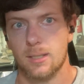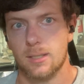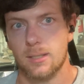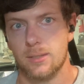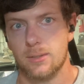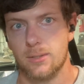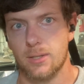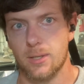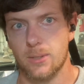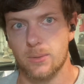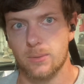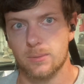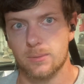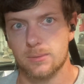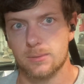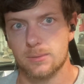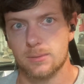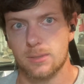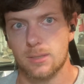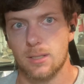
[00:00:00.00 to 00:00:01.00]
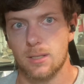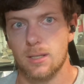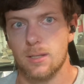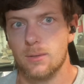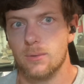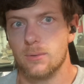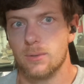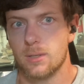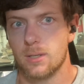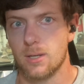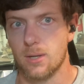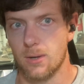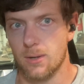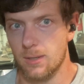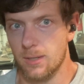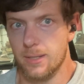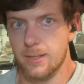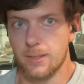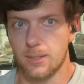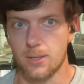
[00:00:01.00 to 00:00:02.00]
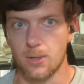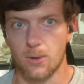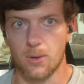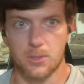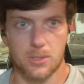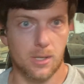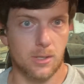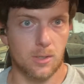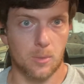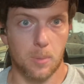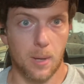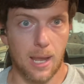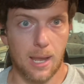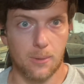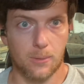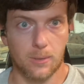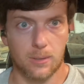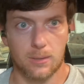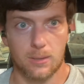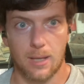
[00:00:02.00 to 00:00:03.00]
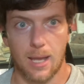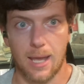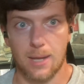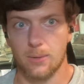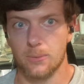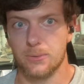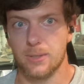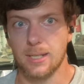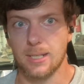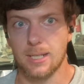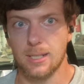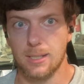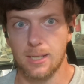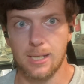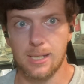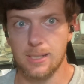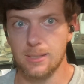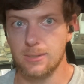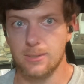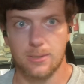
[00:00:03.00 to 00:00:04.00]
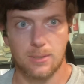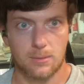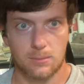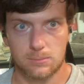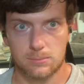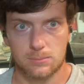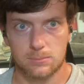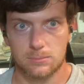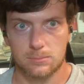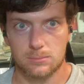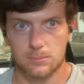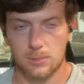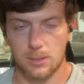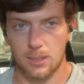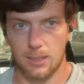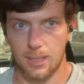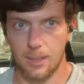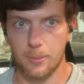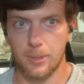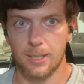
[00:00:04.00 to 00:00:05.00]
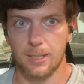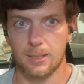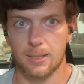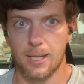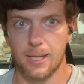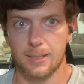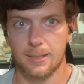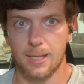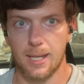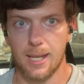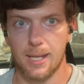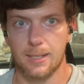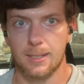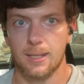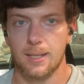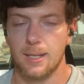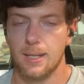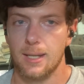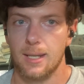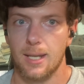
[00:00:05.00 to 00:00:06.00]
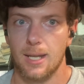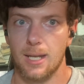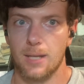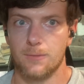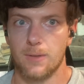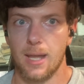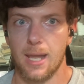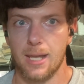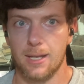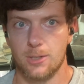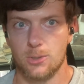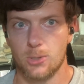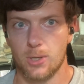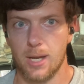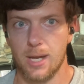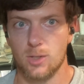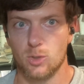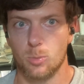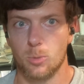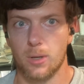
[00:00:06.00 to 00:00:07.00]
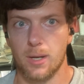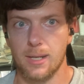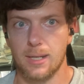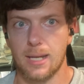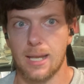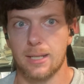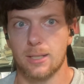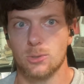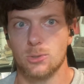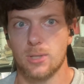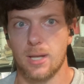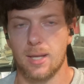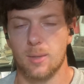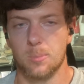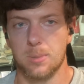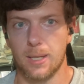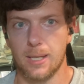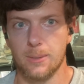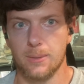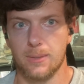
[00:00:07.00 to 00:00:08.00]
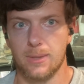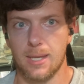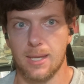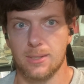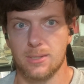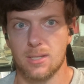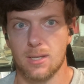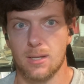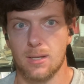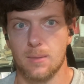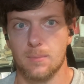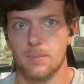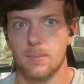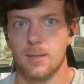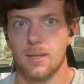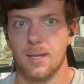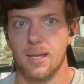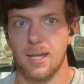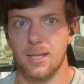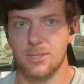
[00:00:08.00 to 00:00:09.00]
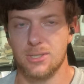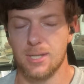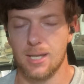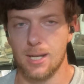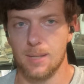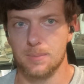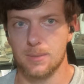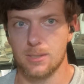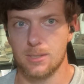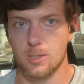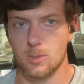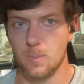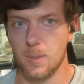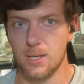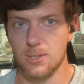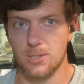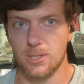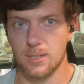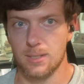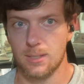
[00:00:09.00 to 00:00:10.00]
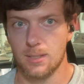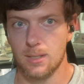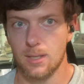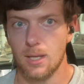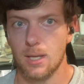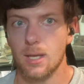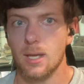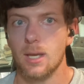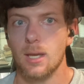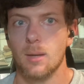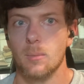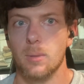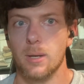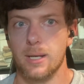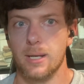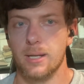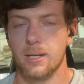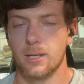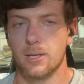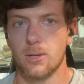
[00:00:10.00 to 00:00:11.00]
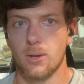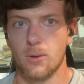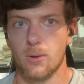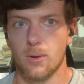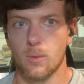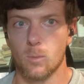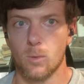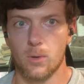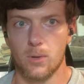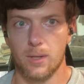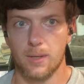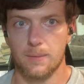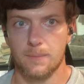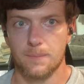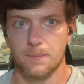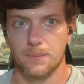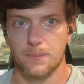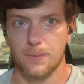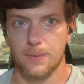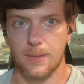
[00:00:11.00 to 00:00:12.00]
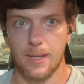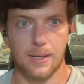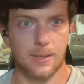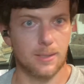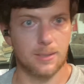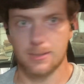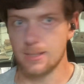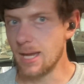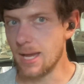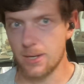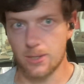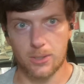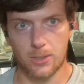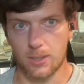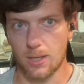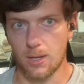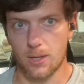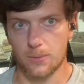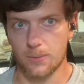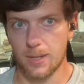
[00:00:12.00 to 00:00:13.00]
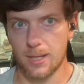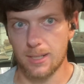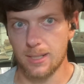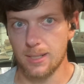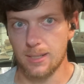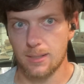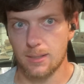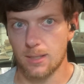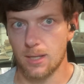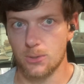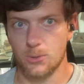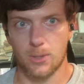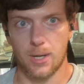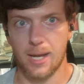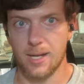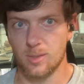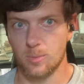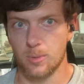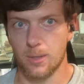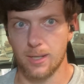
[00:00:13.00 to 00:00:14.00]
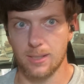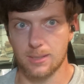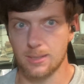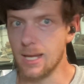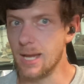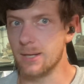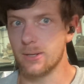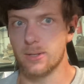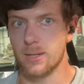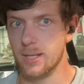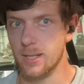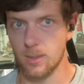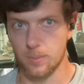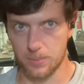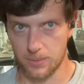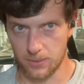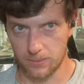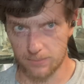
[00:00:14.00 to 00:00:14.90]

So currently the car's underpowered. I don't think it needs limiting like that. And if I had a Transbrake, I could try to play with that some and set up the suspension. But in a car one that does not hook already, a Transbrake's not going to help you.